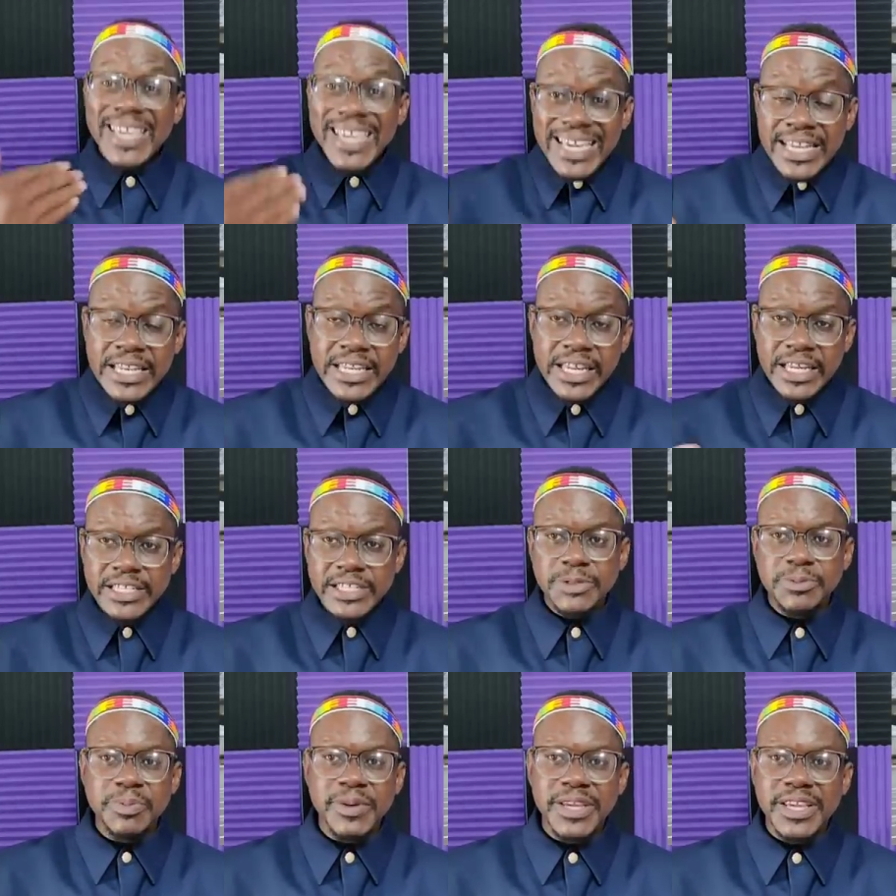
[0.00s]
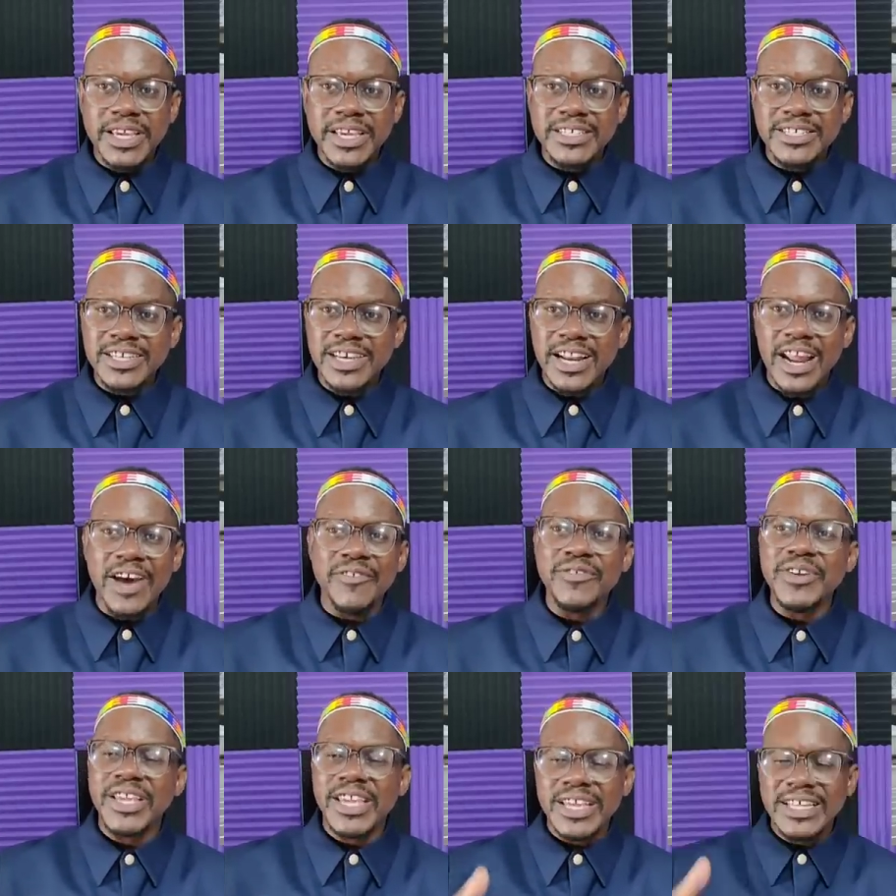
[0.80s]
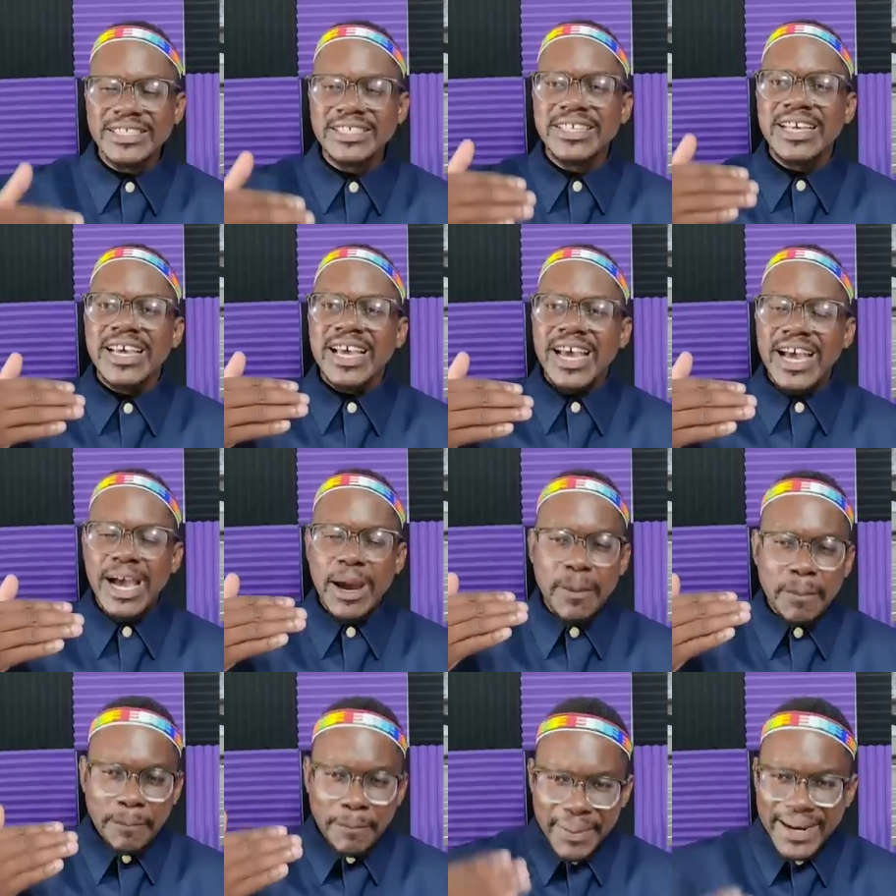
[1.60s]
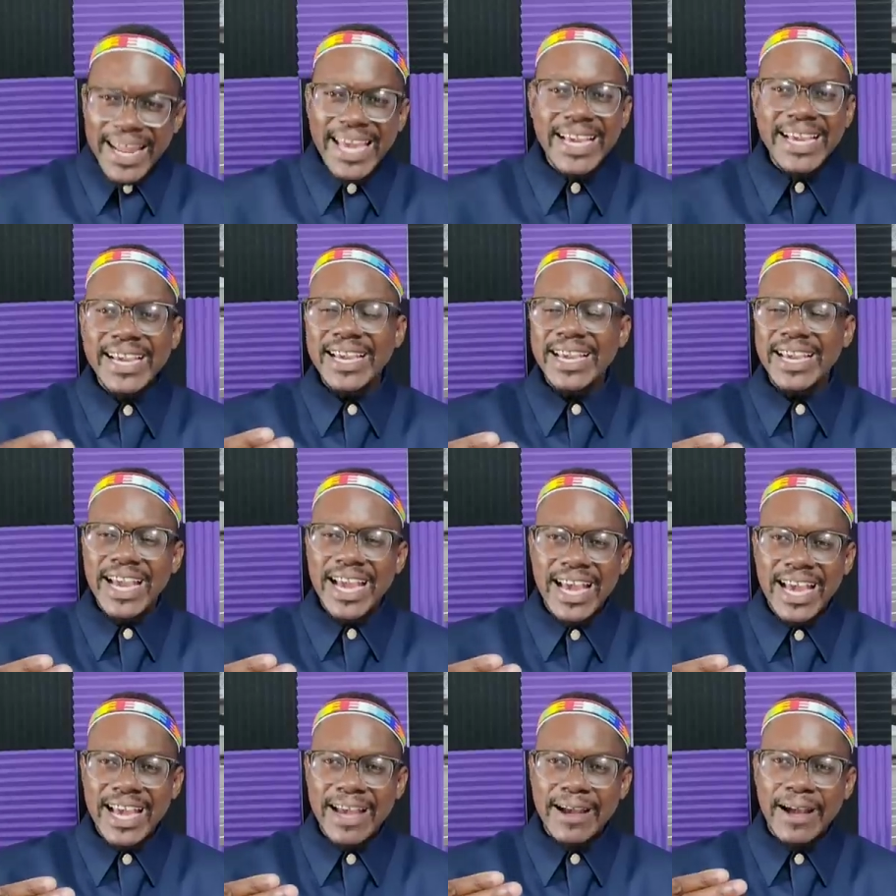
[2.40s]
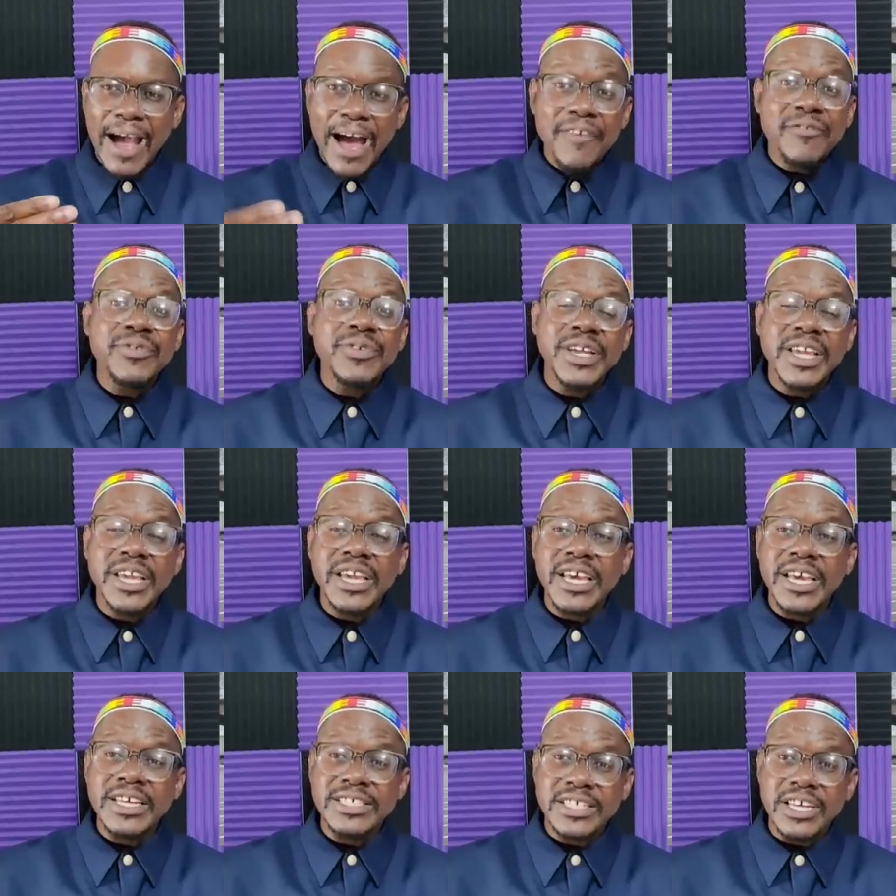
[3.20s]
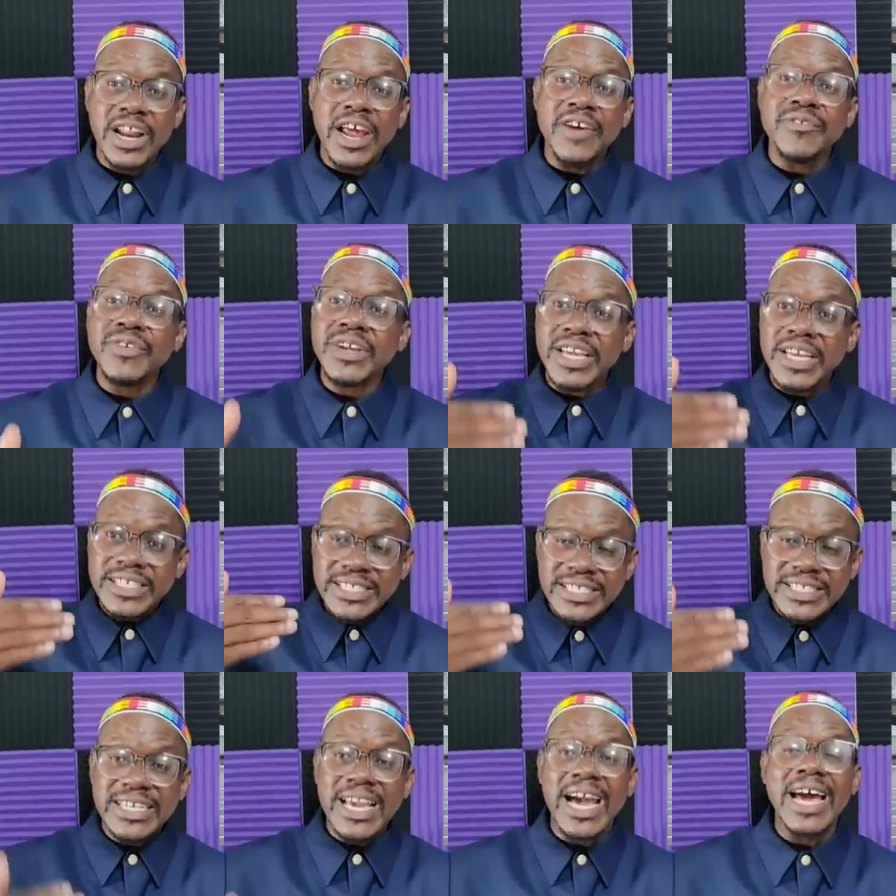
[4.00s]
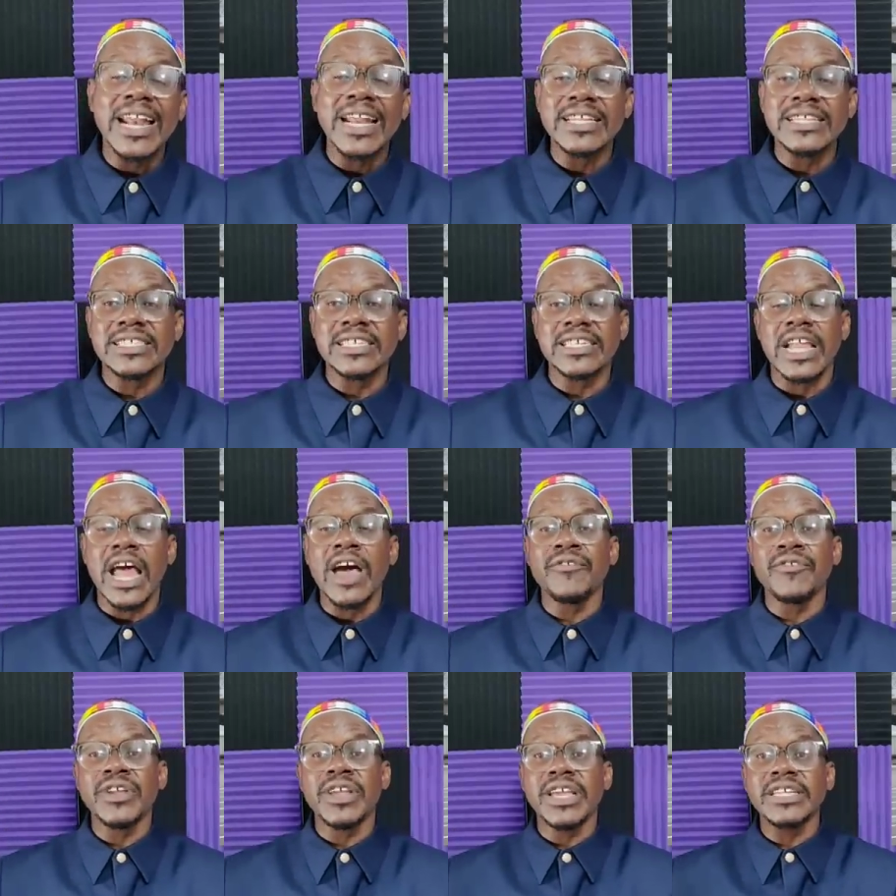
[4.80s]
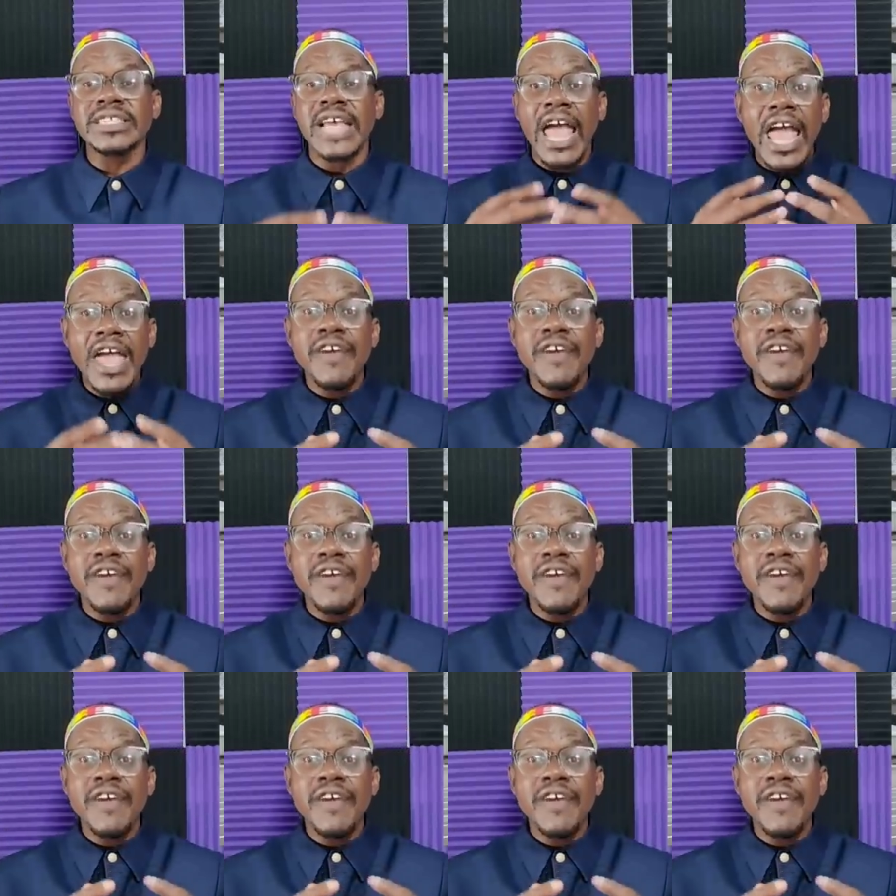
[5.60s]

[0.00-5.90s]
Indian-speaking South Africans, black South Africans, colored South Africans.